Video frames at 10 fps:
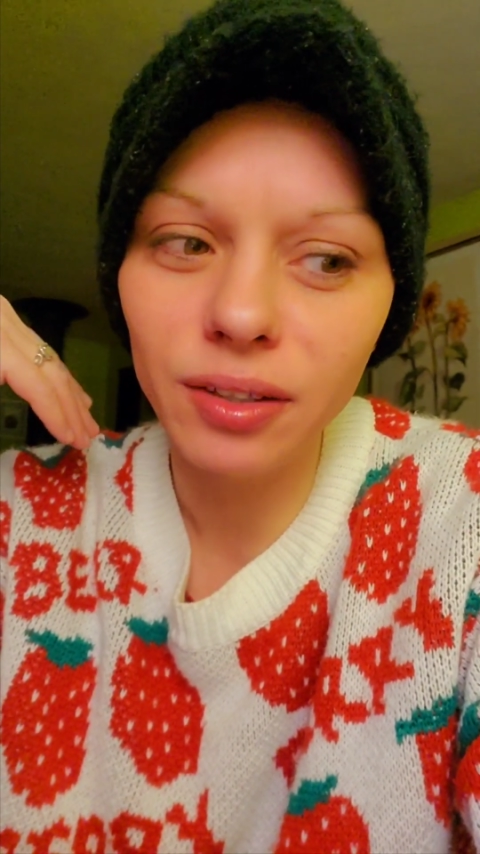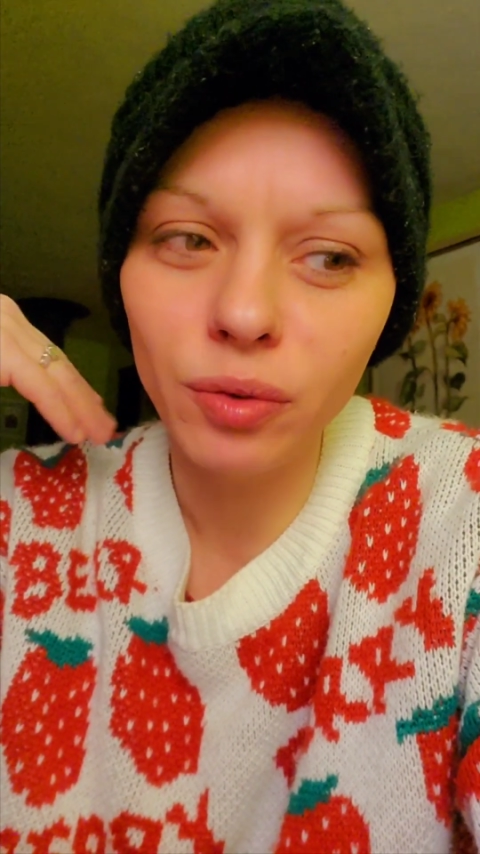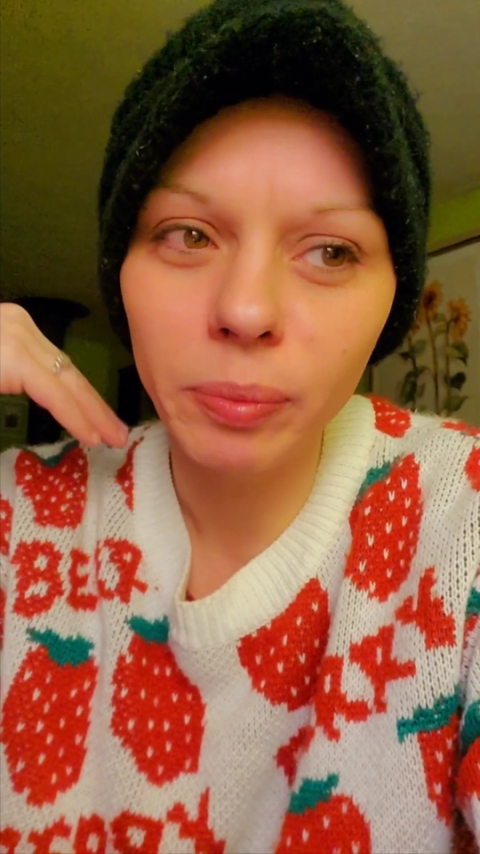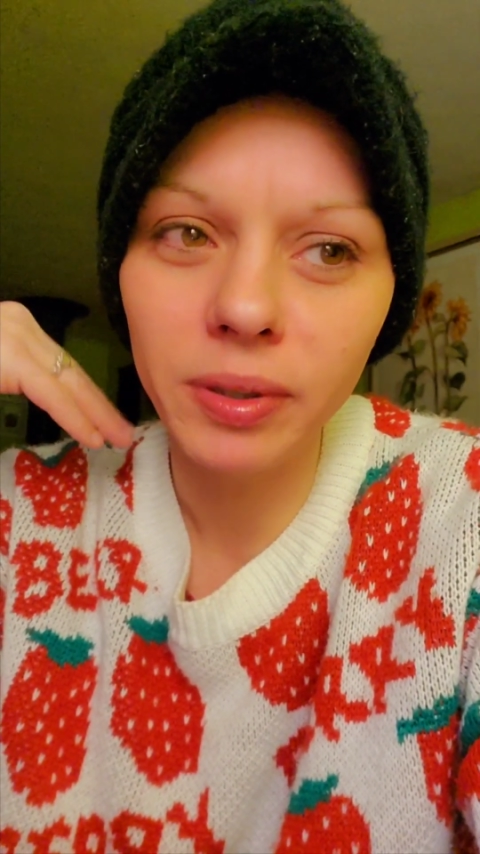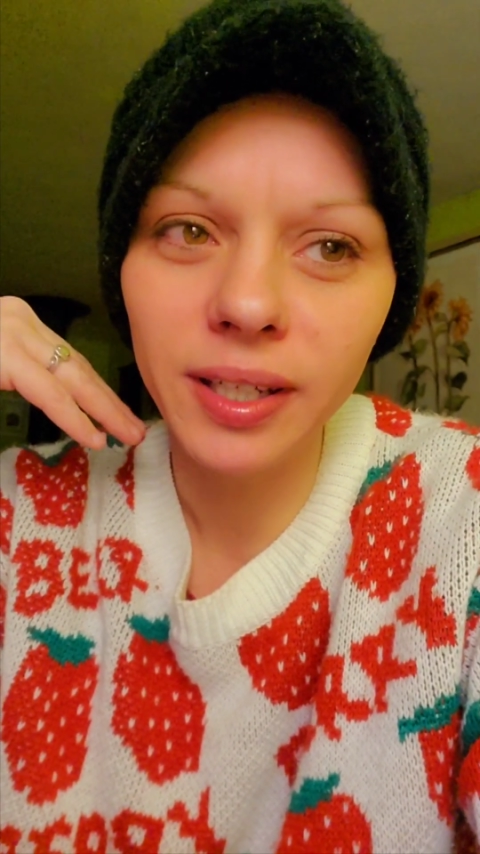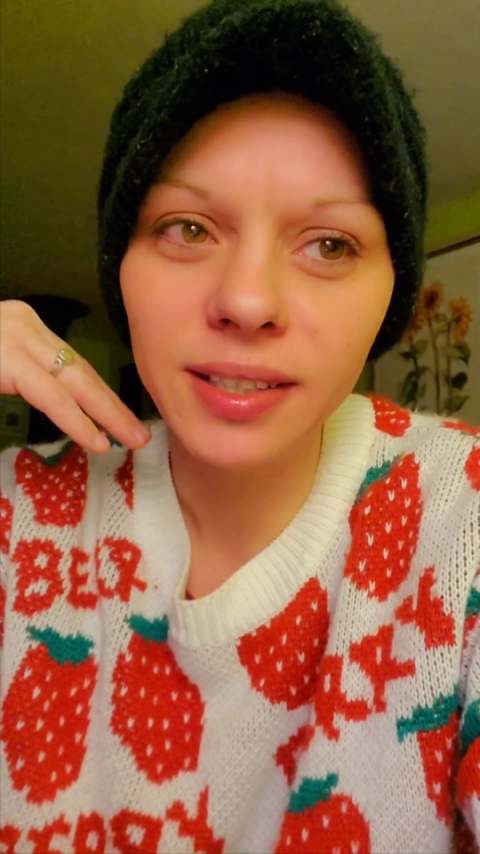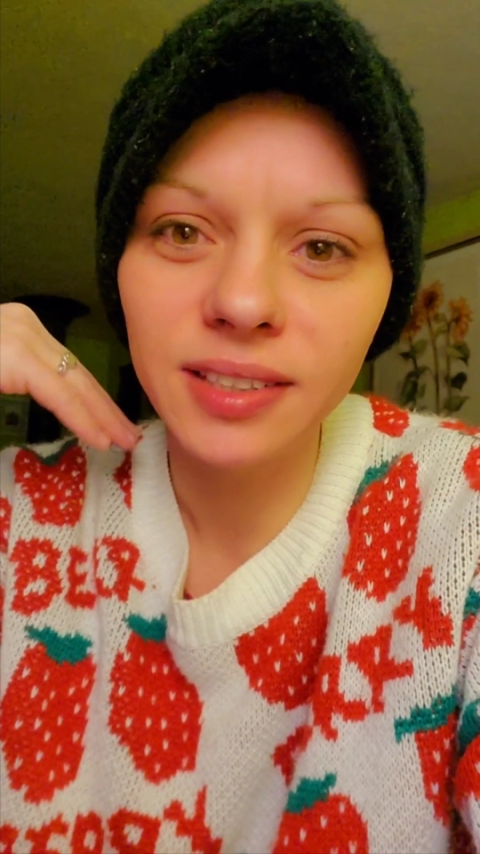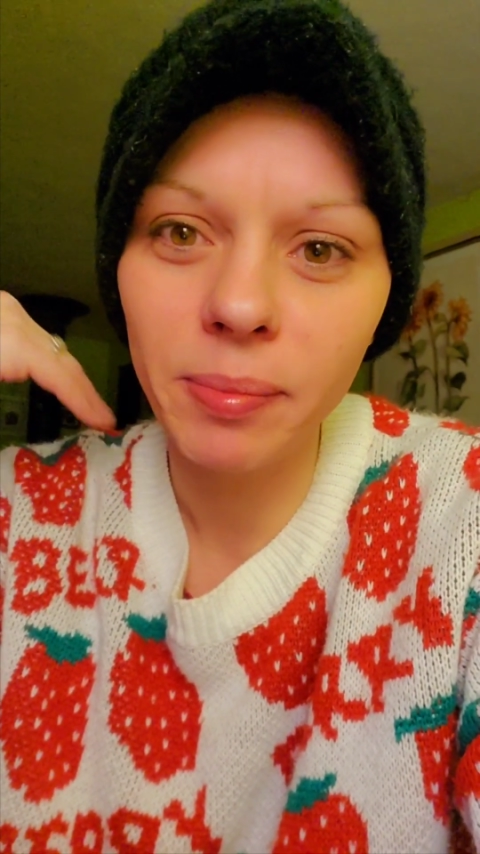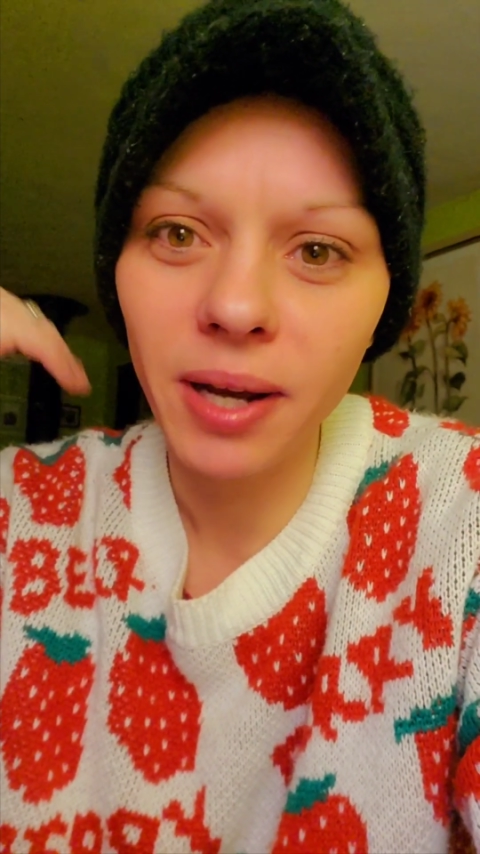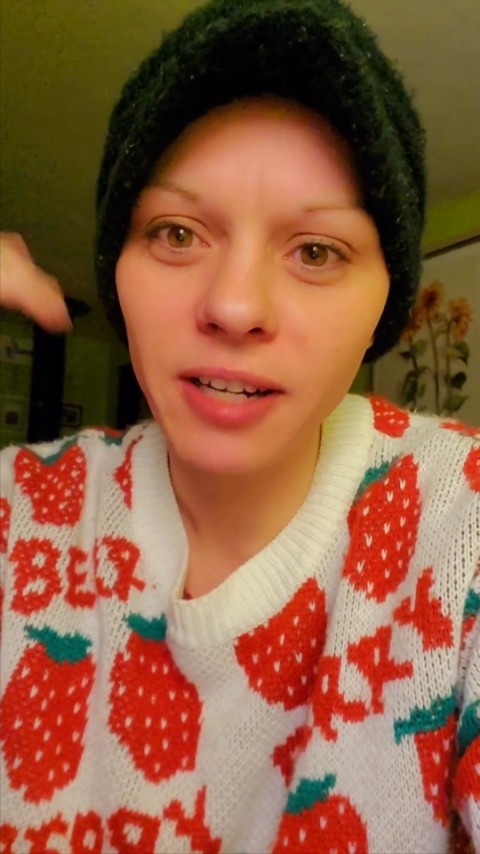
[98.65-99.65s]
normally
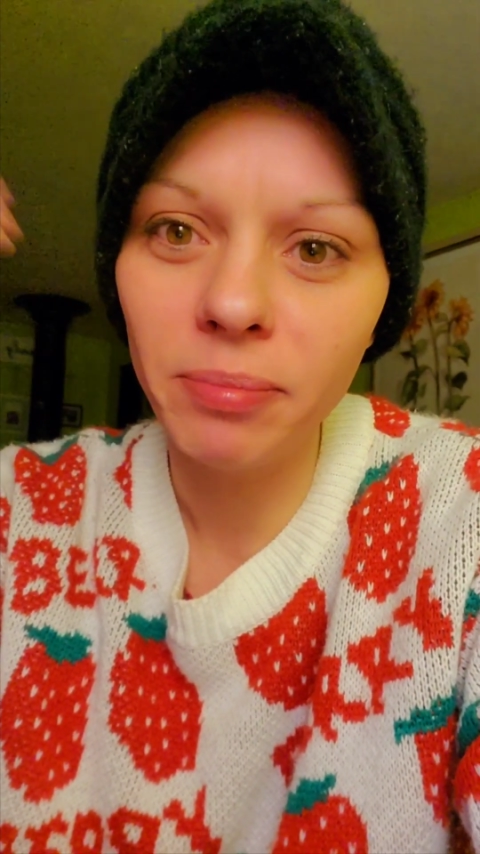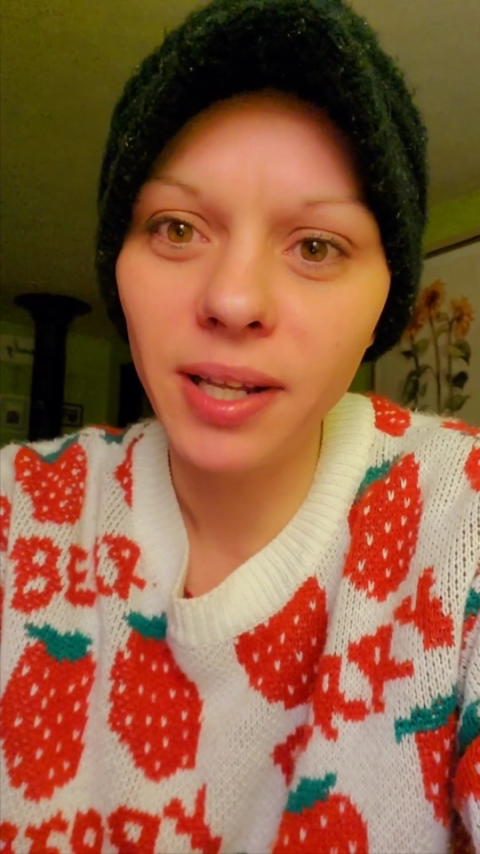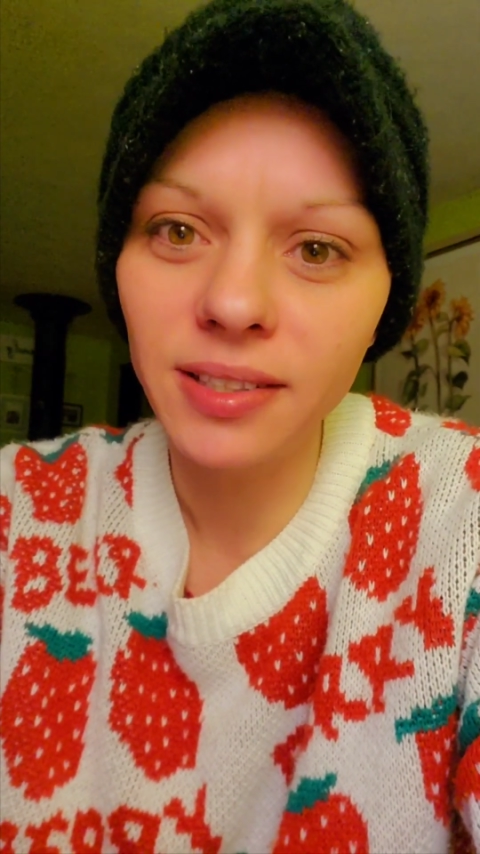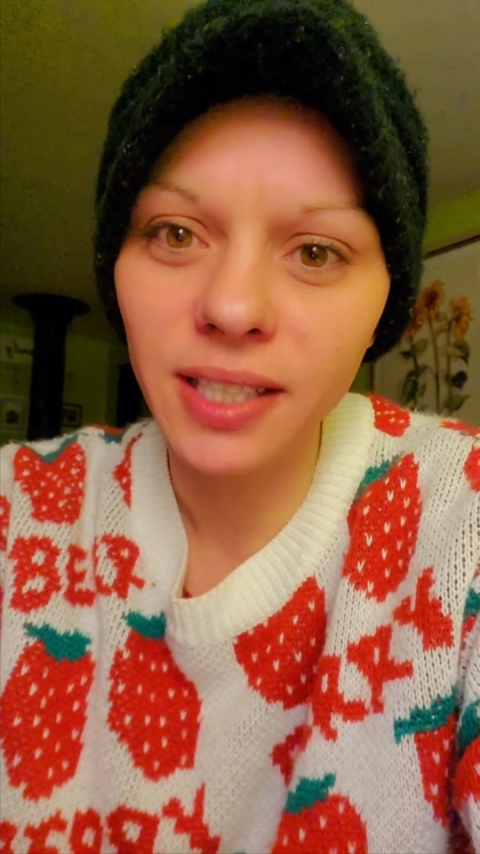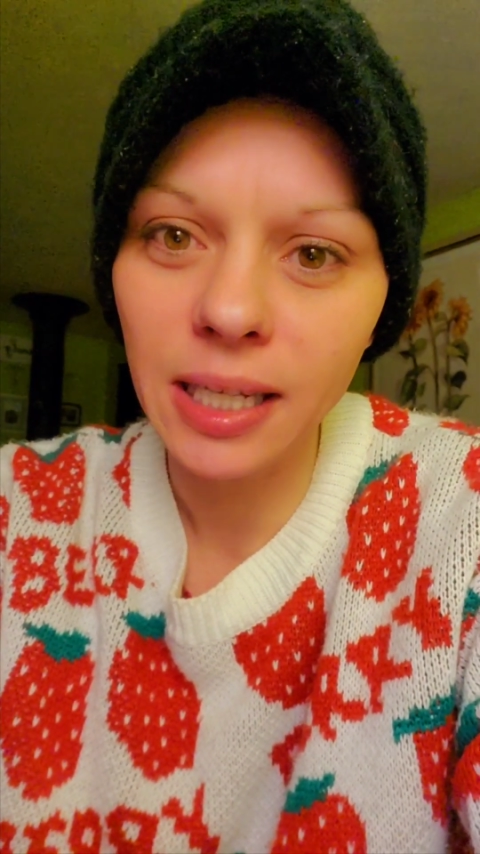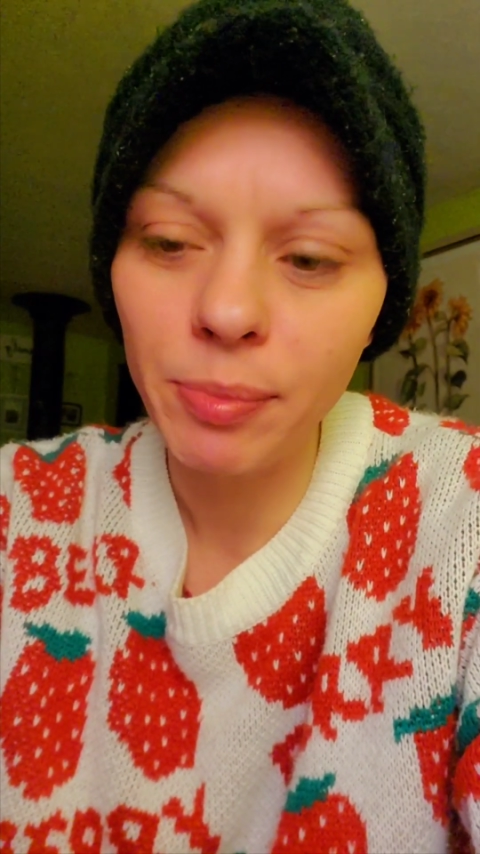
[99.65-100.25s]
some kind of blessing